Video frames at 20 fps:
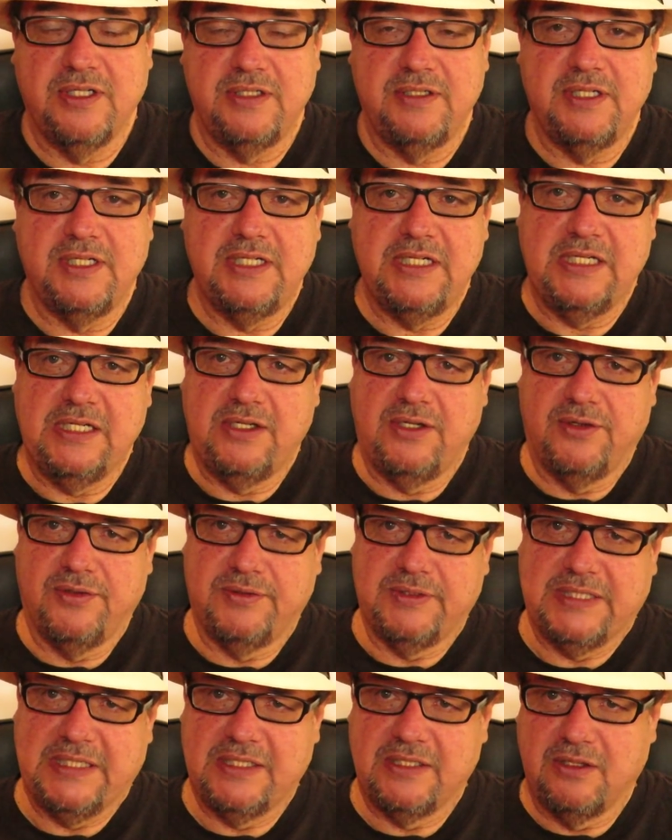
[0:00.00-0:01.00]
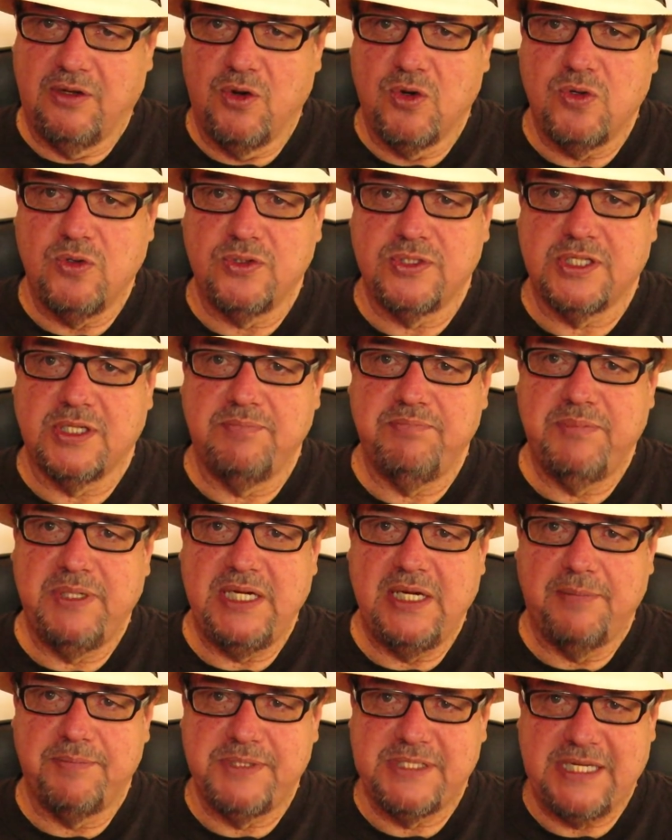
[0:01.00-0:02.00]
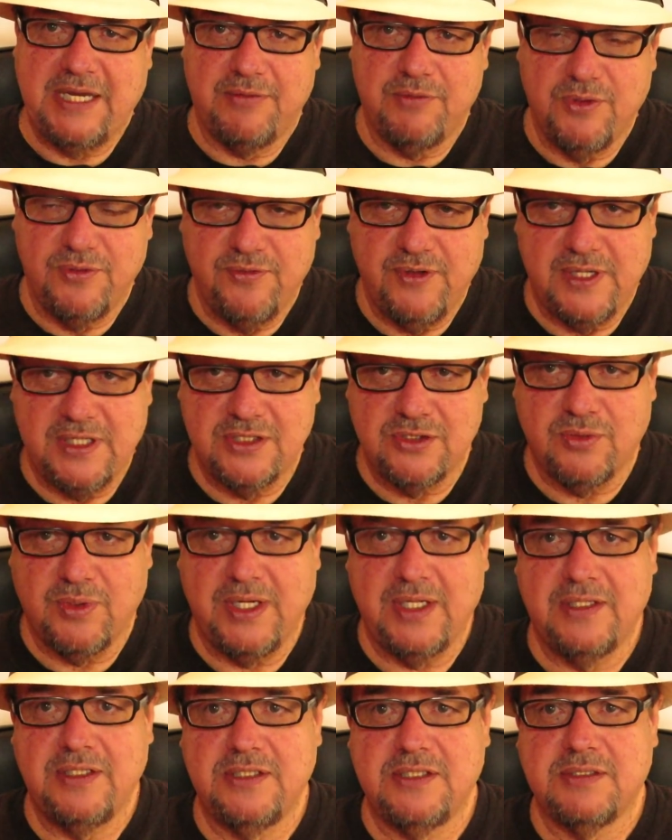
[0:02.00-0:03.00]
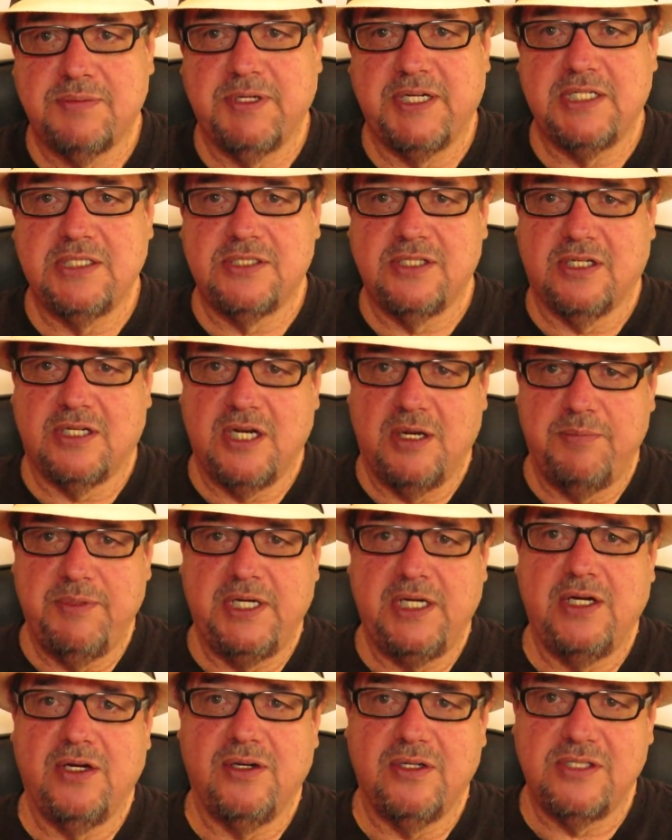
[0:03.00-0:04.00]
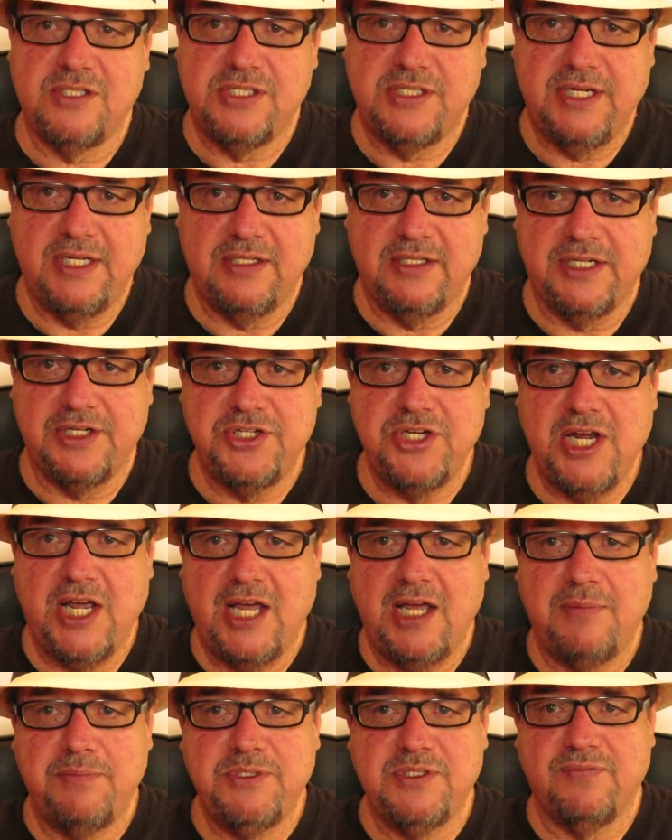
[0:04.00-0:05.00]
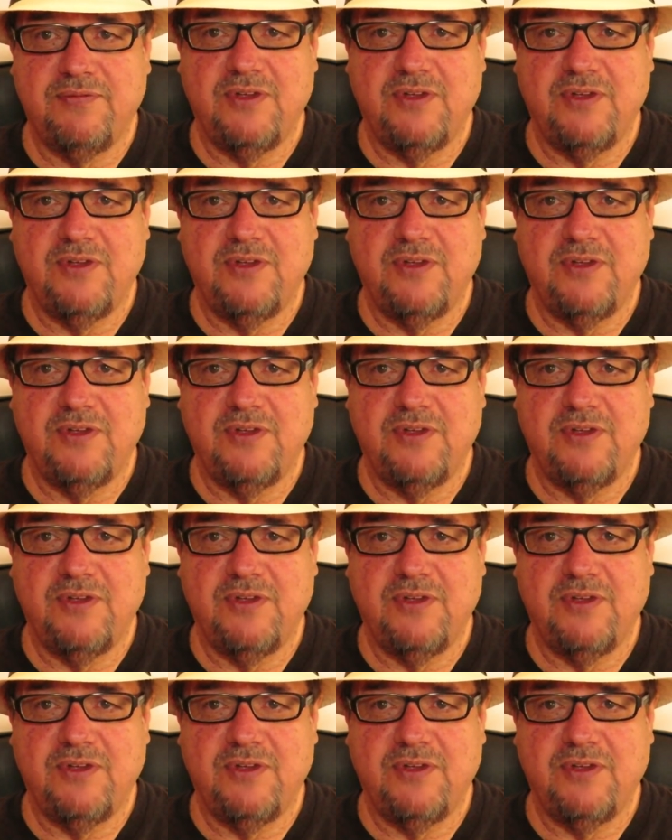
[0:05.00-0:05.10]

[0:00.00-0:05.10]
and you know locals can be upset with Venezuelans because they're coming here and stealing jobs,